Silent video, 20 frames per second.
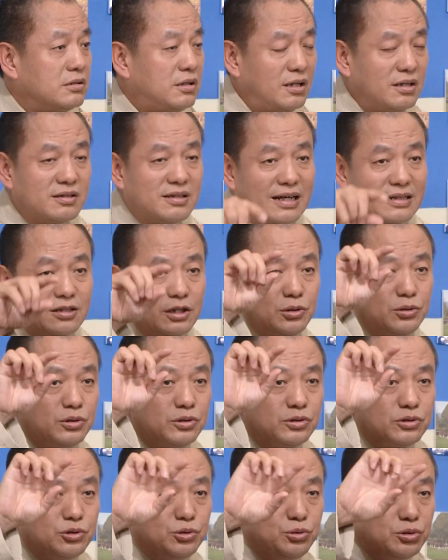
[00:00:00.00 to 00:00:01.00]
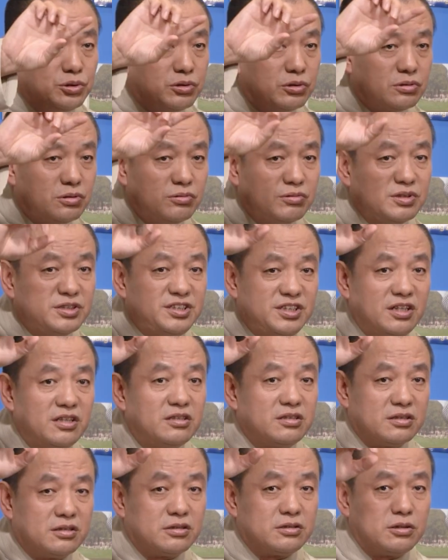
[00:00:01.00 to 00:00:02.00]
They sometimes do move in a
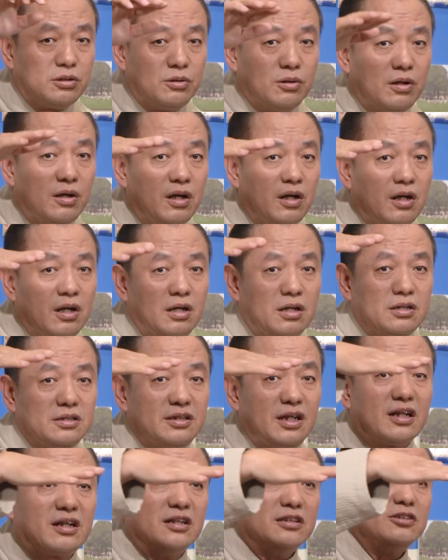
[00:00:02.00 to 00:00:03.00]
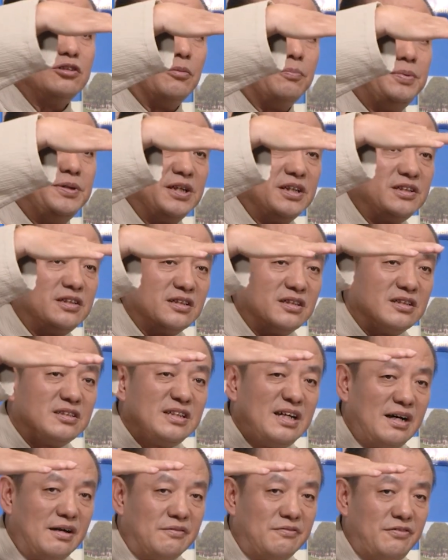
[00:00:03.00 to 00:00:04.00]
straight line in outer space.
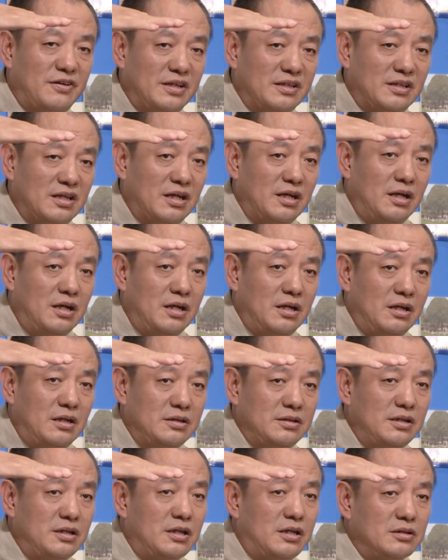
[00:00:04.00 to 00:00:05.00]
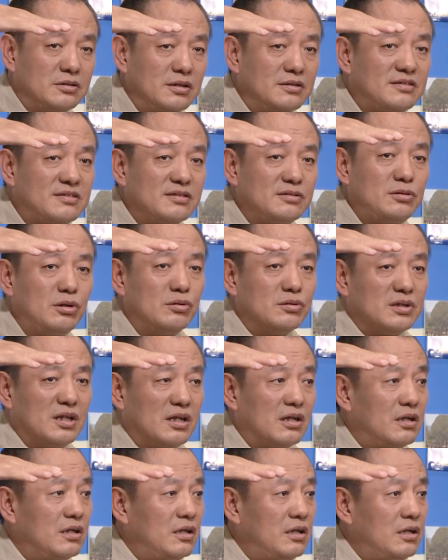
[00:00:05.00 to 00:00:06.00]
But once they enter
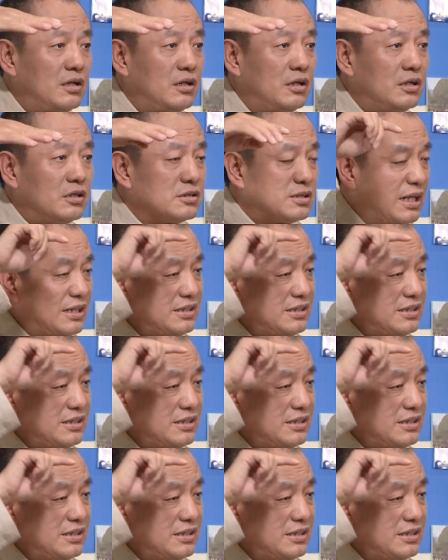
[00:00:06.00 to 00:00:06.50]
the magnetic